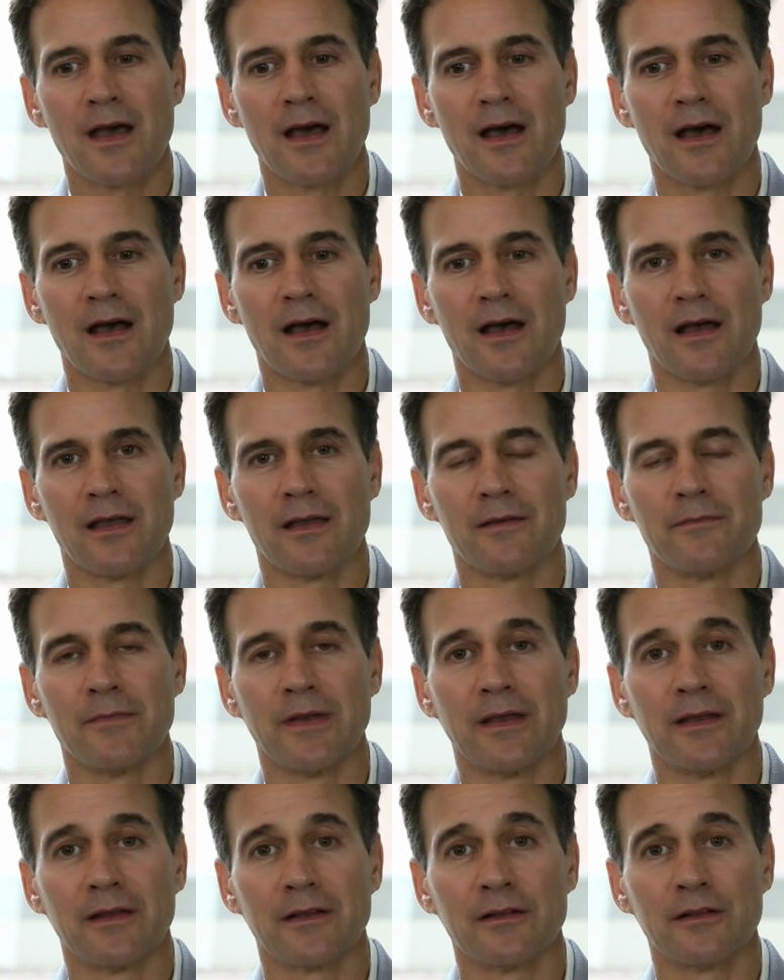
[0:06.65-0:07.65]
I am
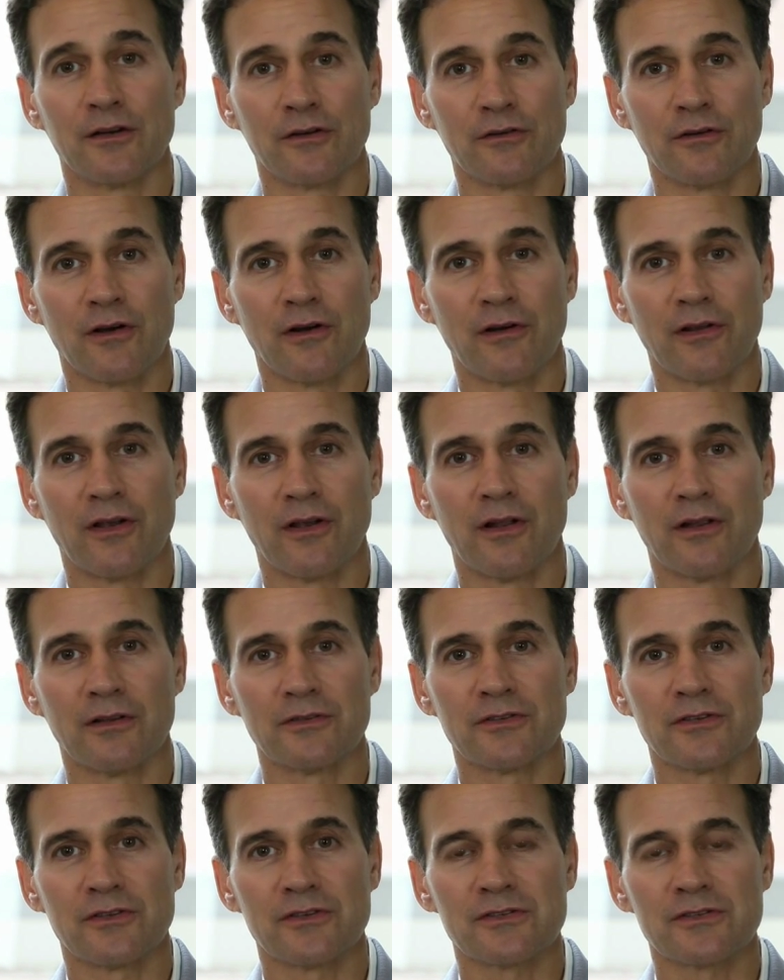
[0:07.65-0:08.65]
a clinical
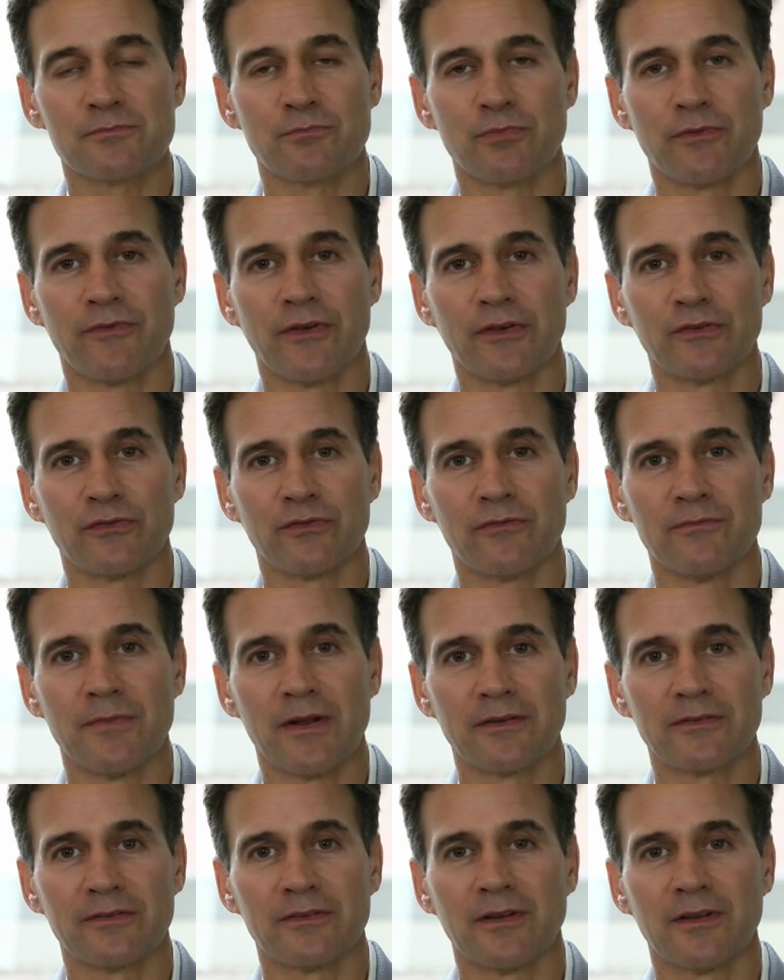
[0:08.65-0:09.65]
cardiologist, professor of
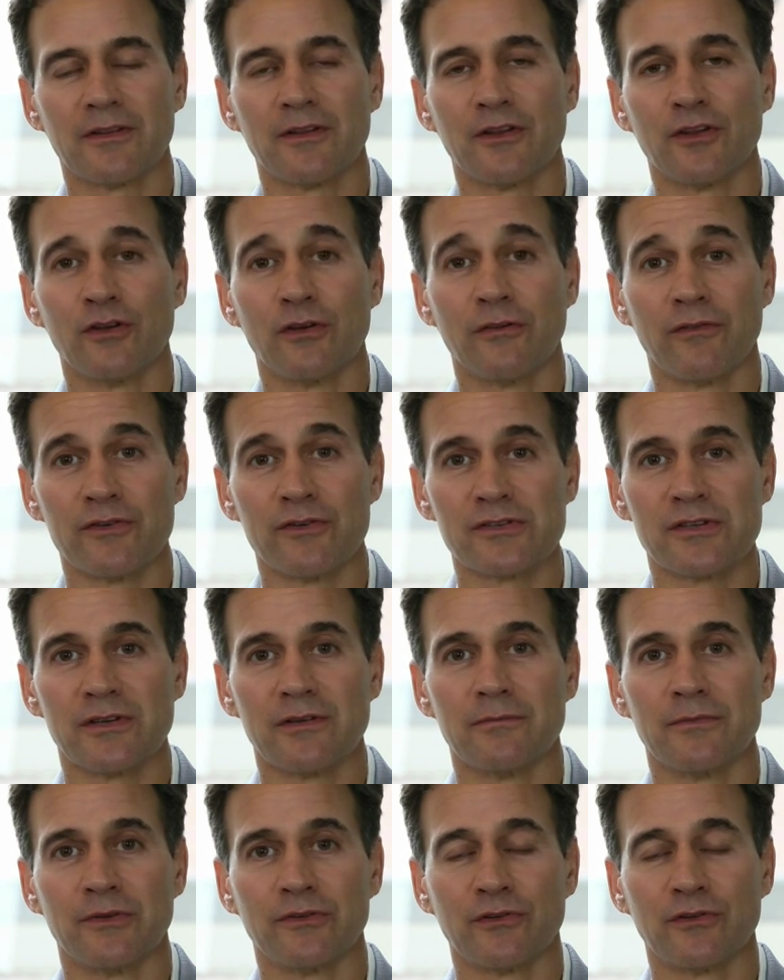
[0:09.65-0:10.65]
medicine at the University
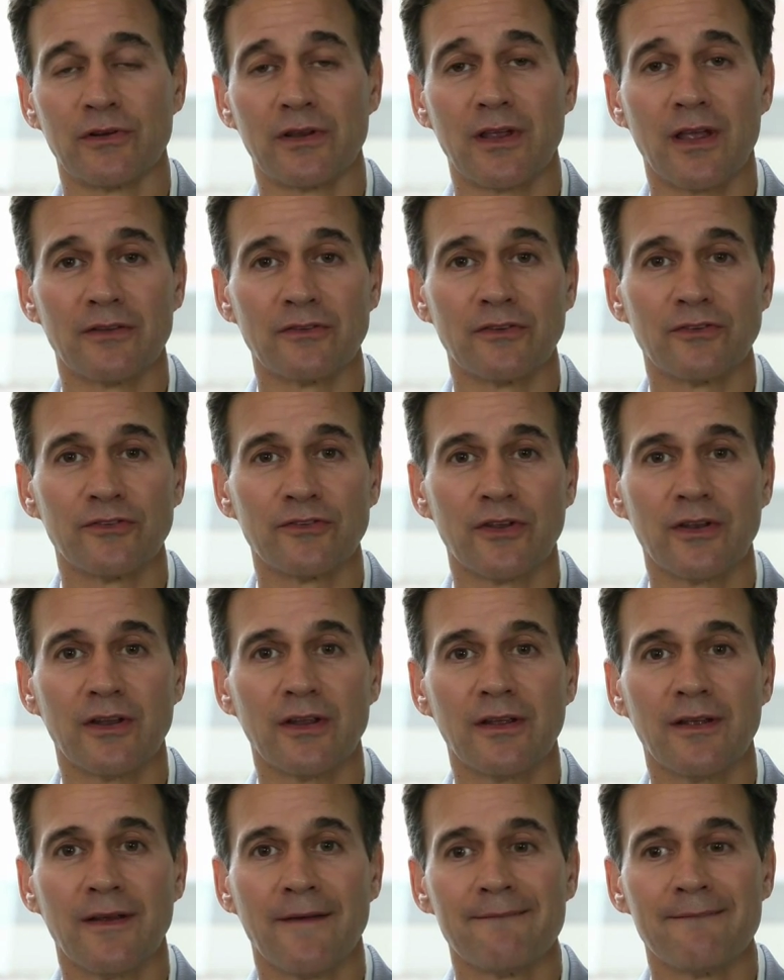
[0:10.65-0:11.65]
of Missouri, Kansas
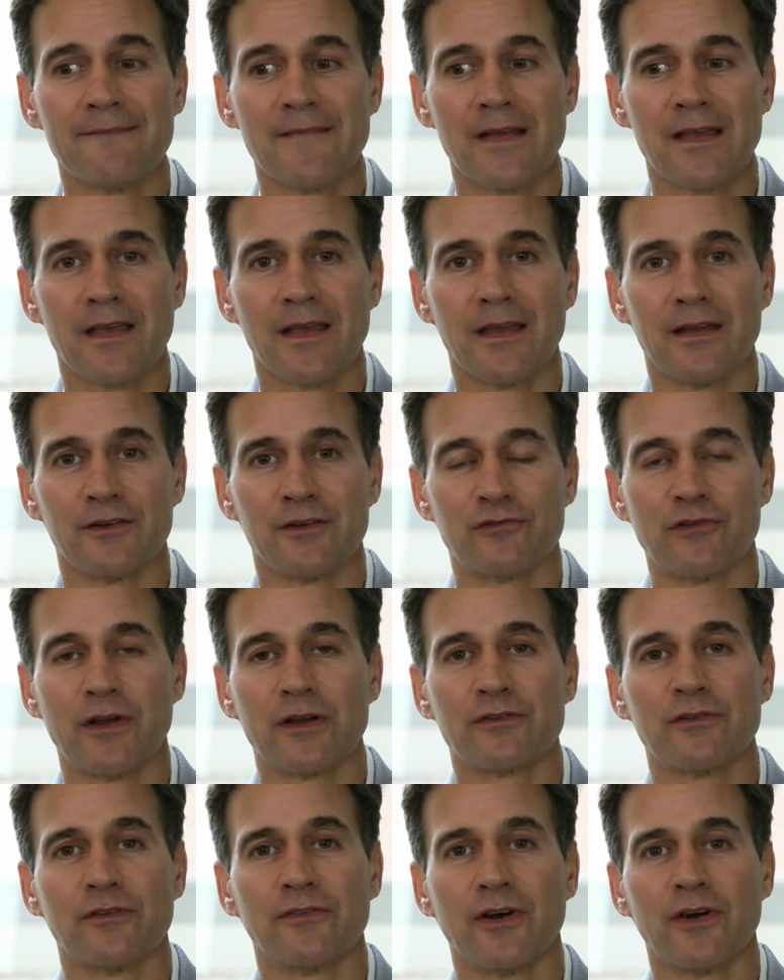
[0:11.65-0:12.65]
City, and
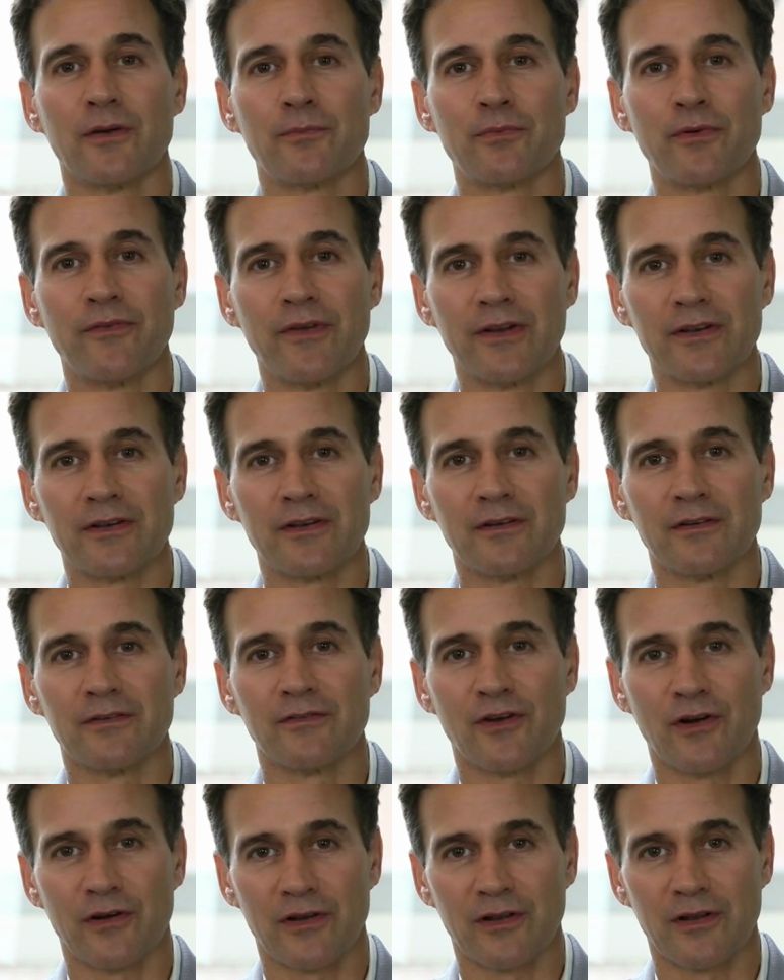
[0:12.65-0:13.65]
director of our
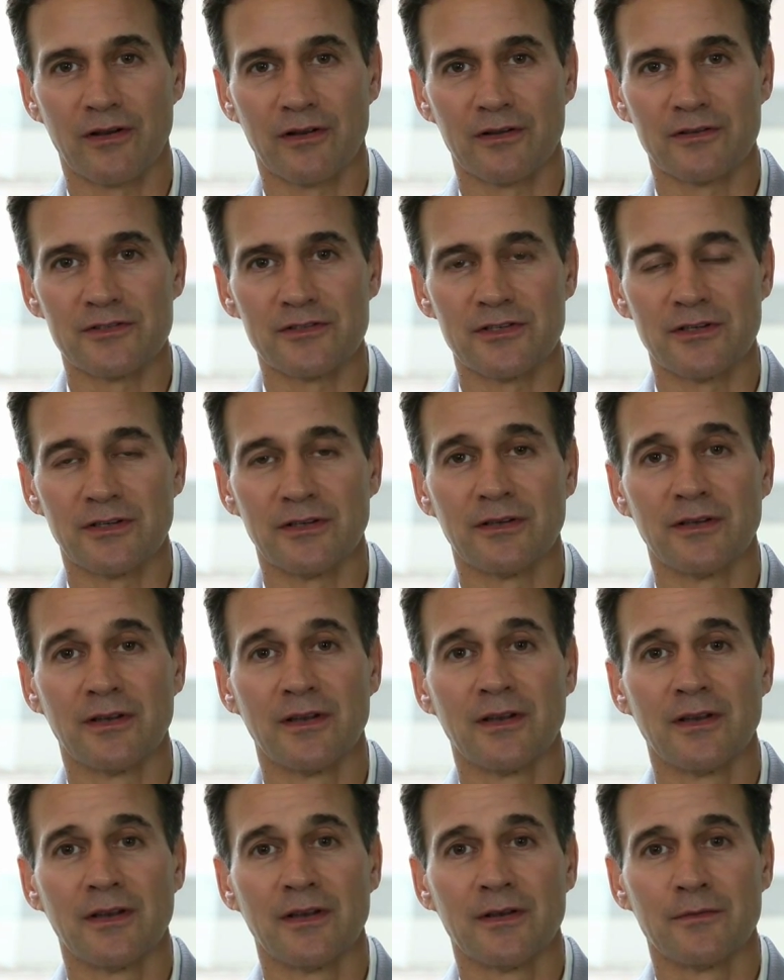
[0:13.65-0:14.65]
preventive cardiology
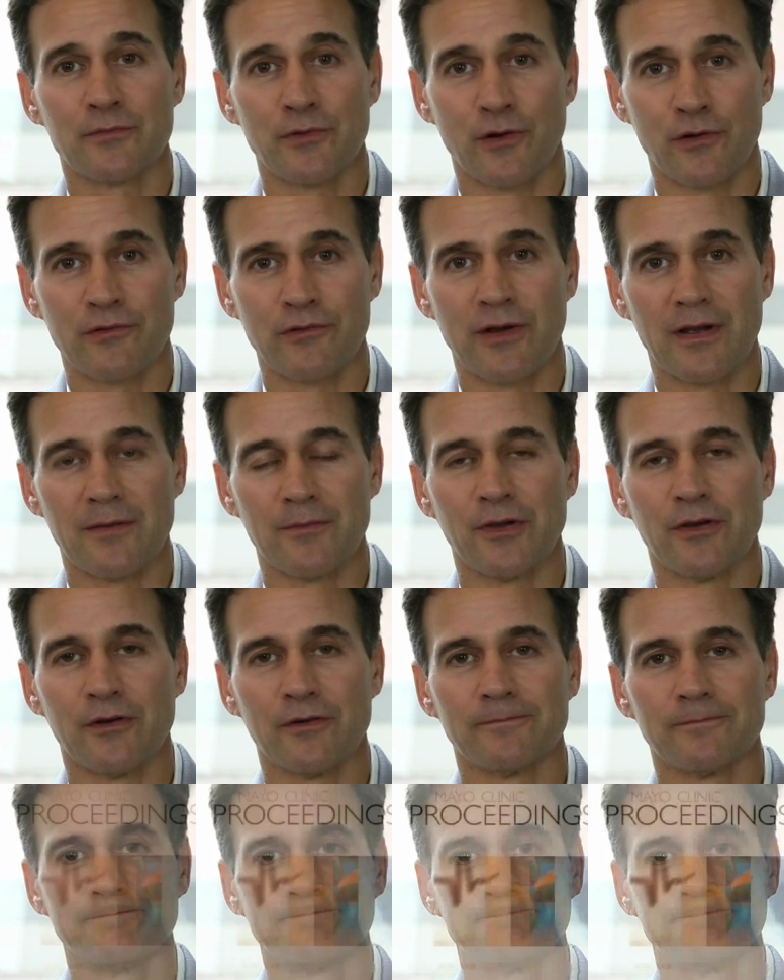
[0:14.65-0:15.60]
program here.